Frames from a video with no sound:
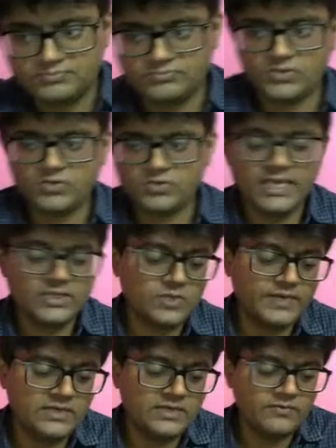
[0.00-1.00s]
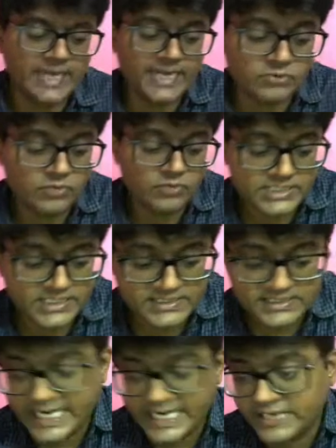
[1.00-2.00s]
Okay, so when we get questions
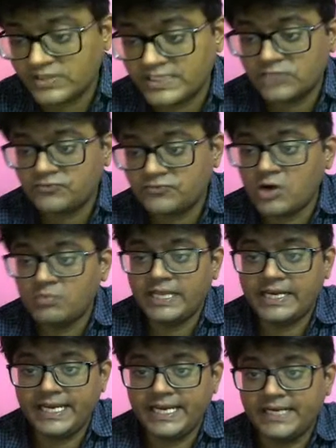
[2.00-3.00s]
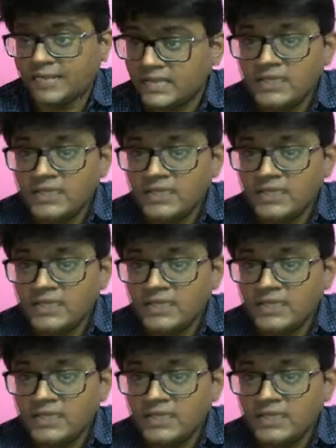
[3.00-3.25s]
straight on this formula, right,